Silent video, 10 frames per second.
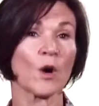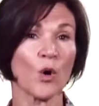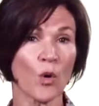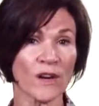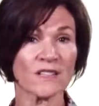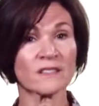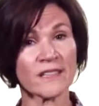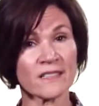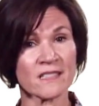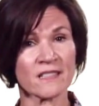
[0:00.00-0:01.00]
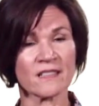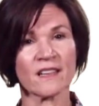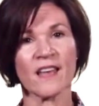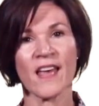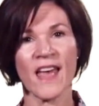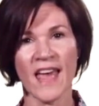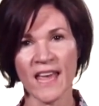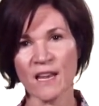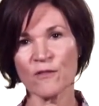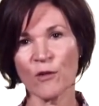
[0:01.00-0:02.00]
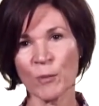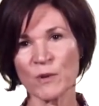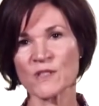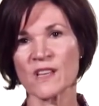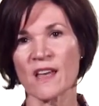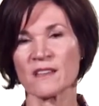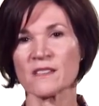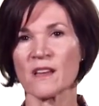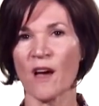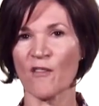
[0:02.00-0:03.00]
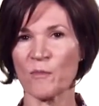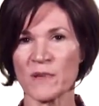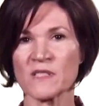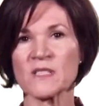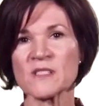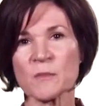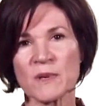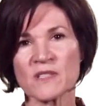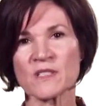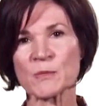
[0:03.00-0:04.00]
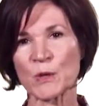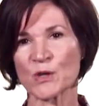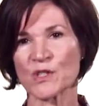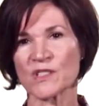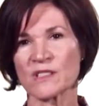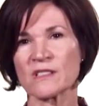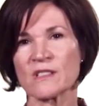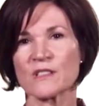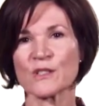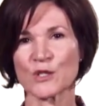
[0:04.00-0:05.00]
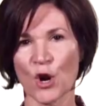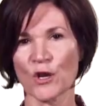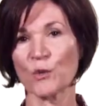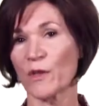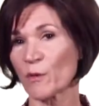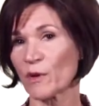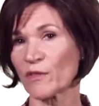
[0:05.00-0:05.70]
According to LinkedIn, 84% of business-to-business purchases started with a